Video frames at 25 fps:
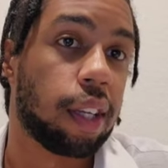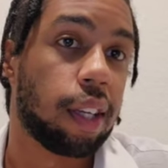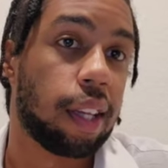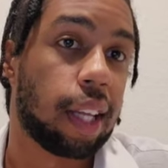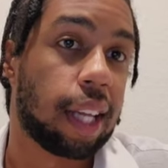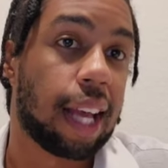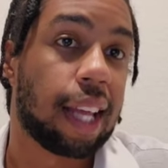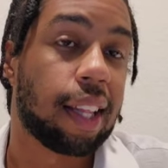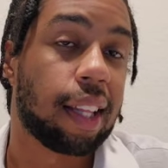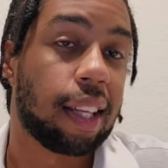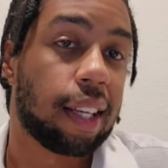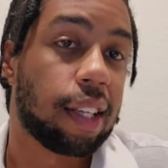Like,
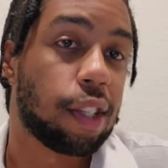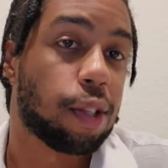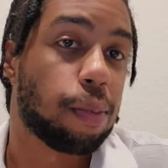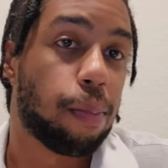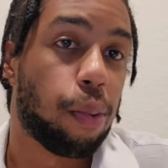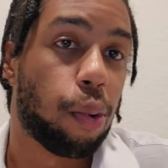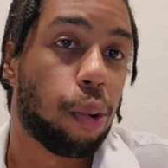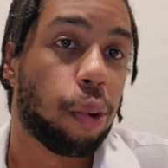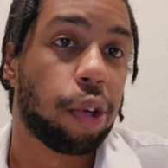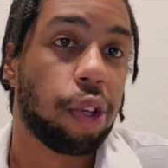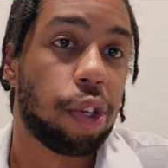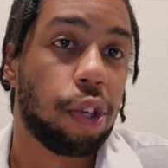I think it's
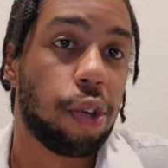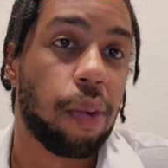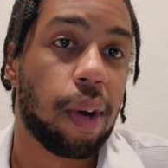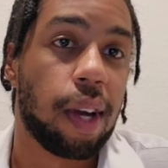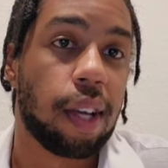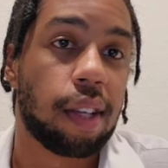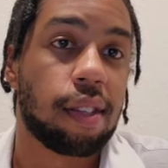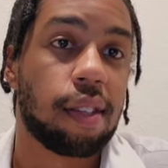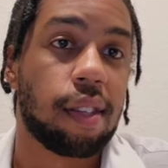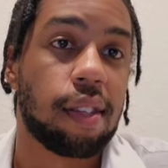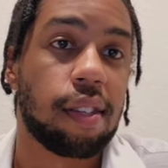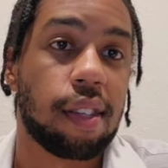poor
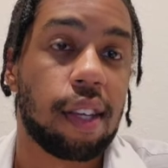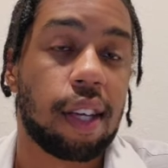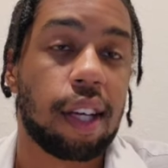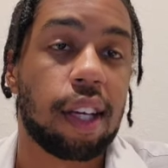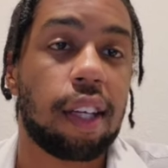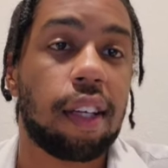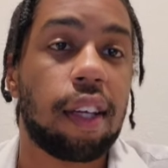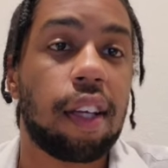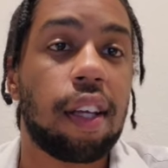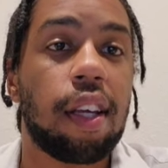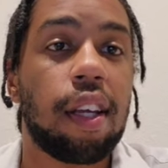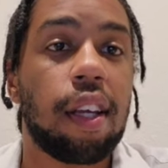UX
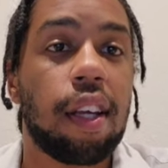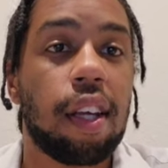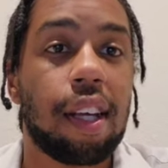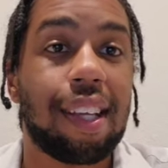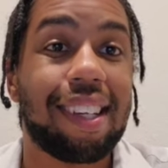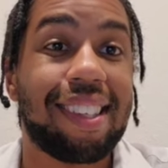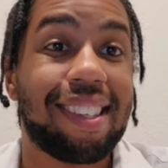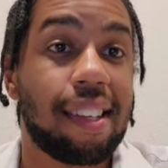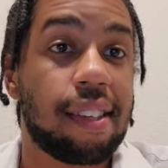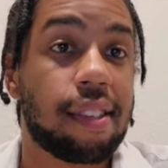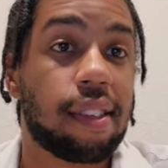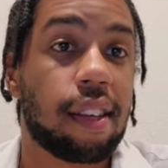design in
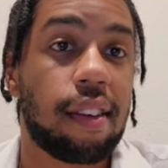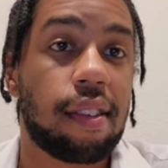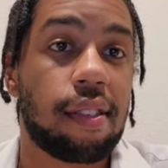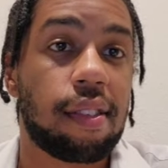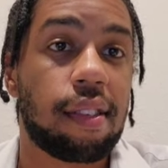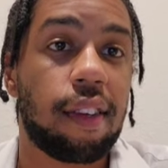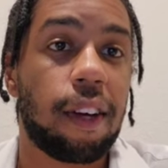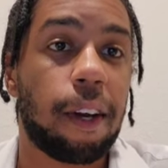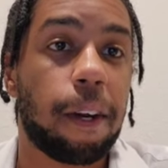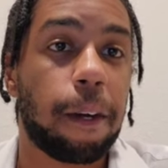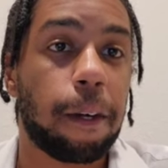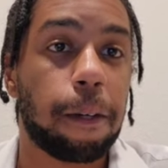this case
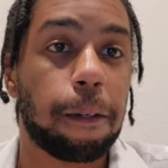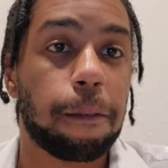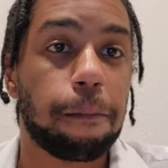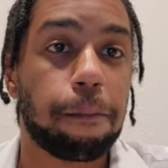scenario.